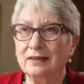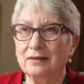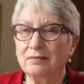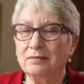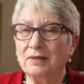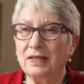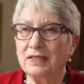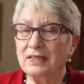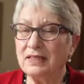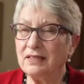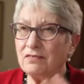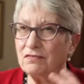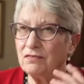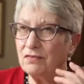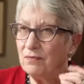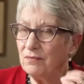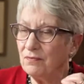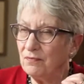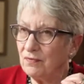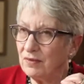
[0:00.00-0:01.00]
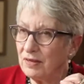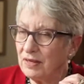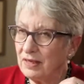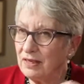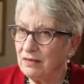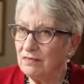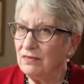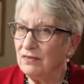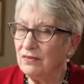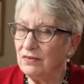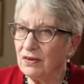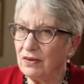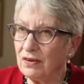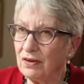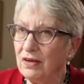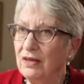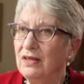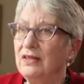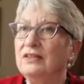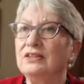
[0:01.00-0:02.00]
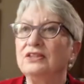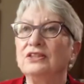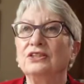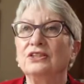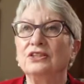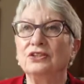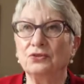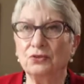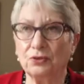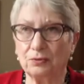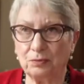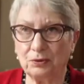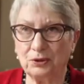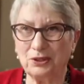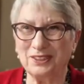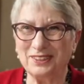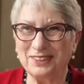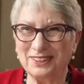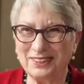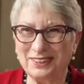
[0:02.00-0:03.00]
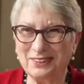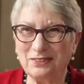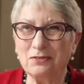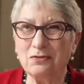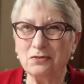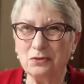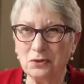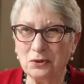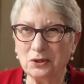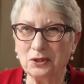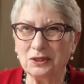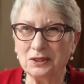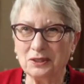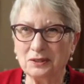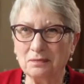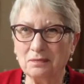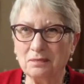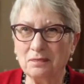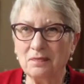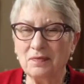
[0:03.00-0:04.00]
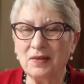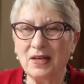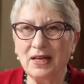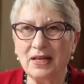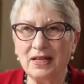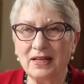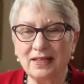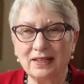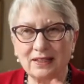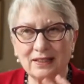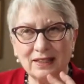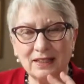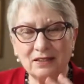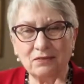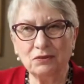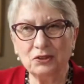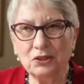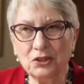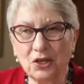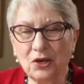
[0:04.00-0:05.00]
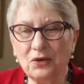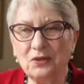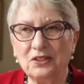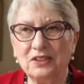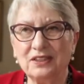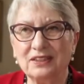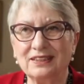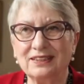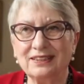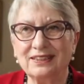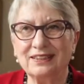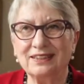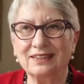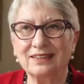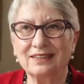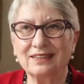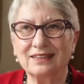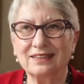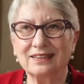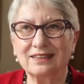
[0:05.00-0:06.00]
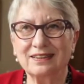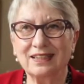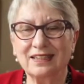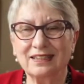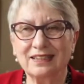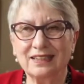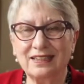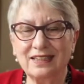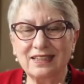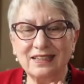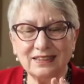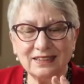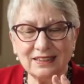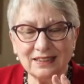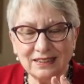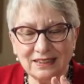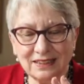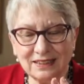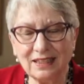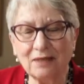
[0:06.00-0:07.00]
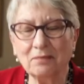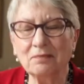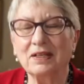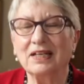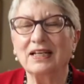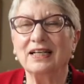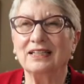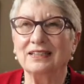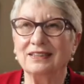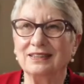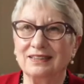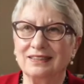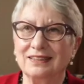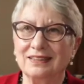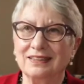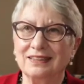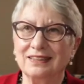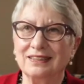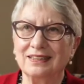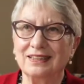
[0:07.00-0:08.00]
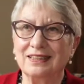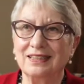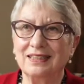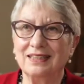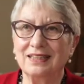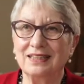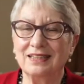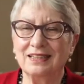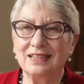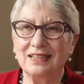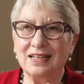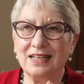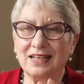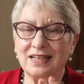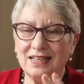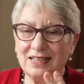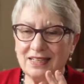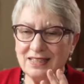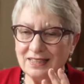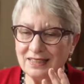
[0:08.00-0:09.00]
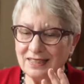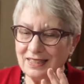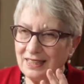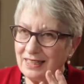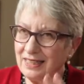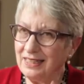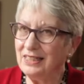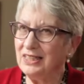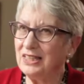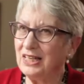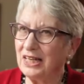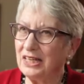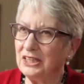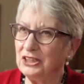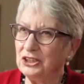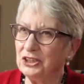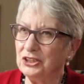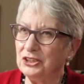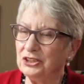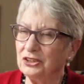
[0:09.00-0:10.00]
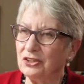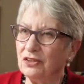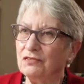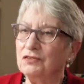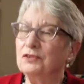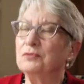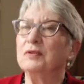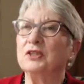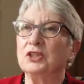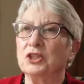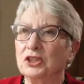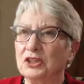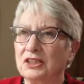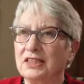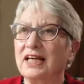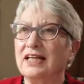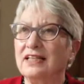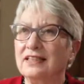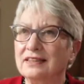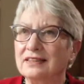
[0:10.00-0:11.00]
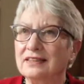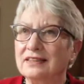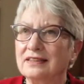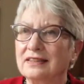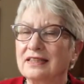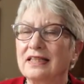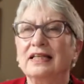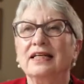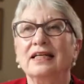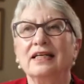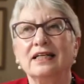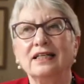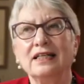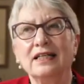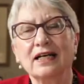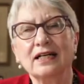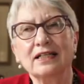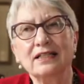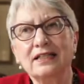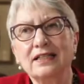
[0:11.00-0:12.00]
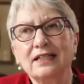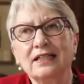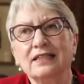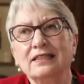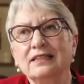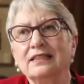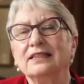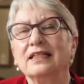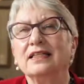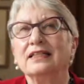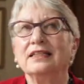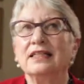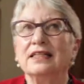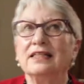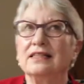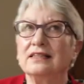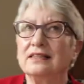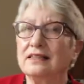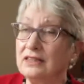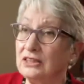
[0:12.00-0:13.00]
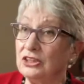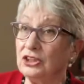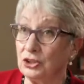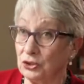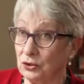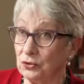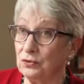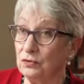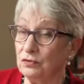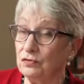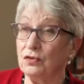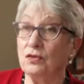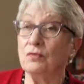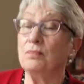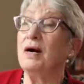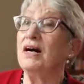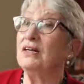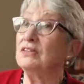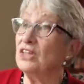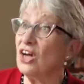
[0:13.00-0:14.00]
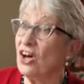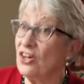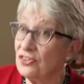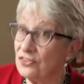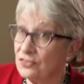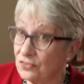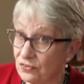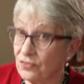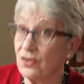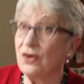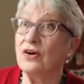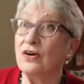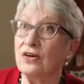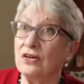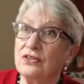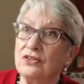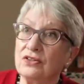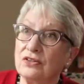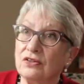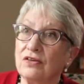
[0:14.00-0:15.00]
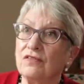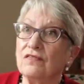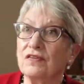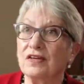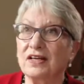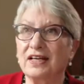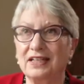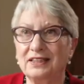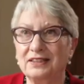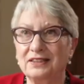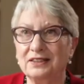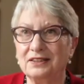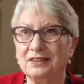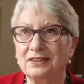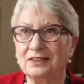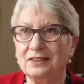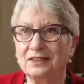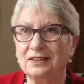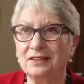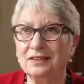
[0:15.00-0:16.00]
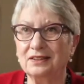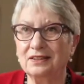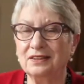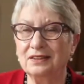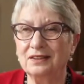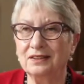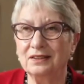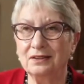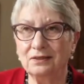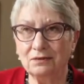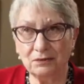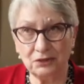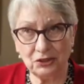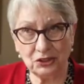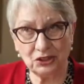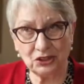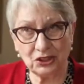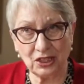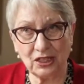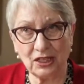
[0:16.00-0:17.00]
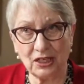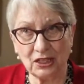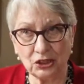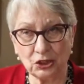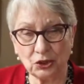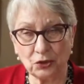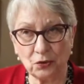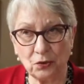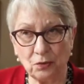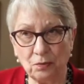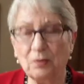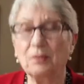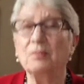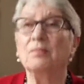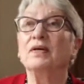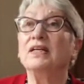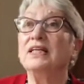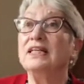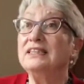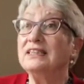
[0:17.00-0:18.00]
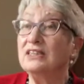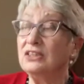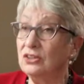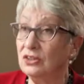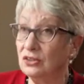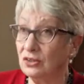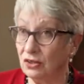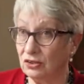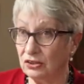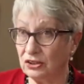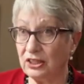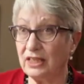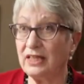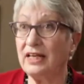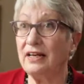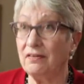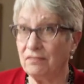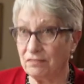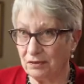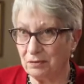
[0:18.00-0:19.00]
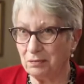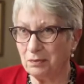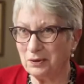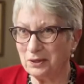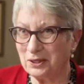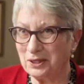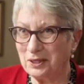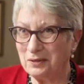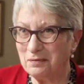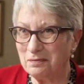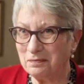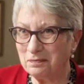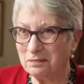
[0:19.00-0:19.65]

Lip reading: But from even the earliest descriptions of autism, it was noticed that at least in some cases, there are indications of special talents. And the idea is that this is true for about a third of the cases, which is a large group, but it's not everybody.